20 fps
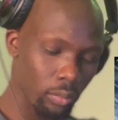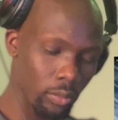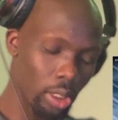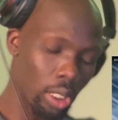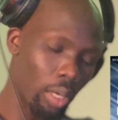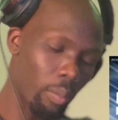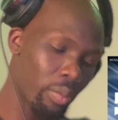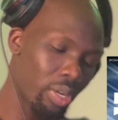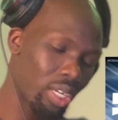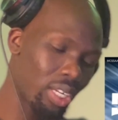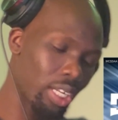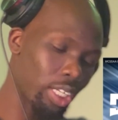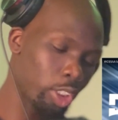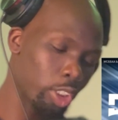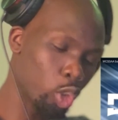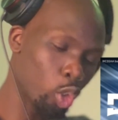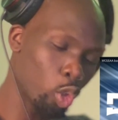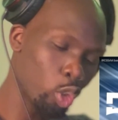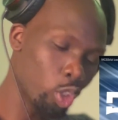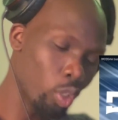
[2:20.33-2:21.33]
I'm gonna like
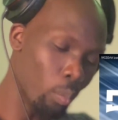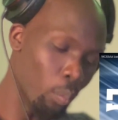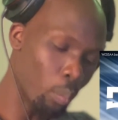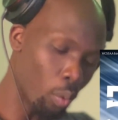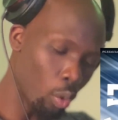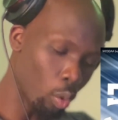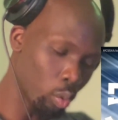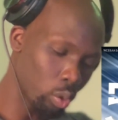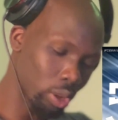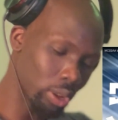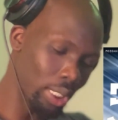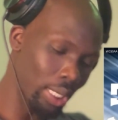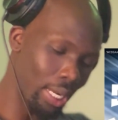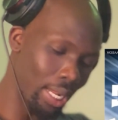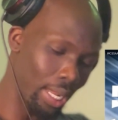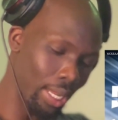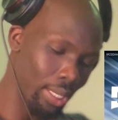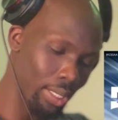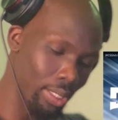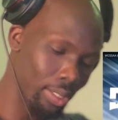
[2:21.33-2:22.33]
show you a post that
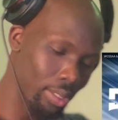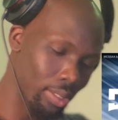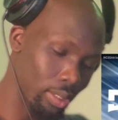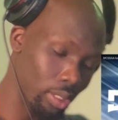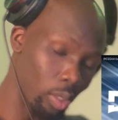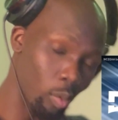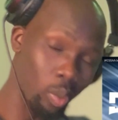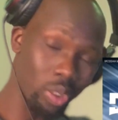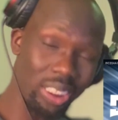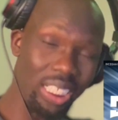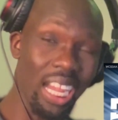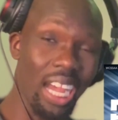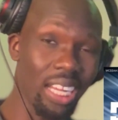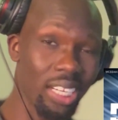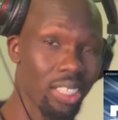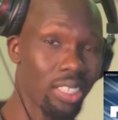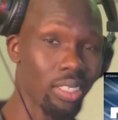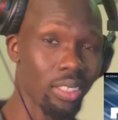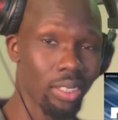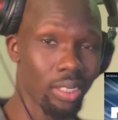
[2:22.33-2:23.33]
I that was
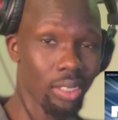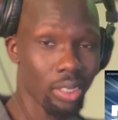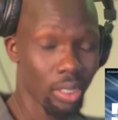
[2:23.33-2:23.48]
kinda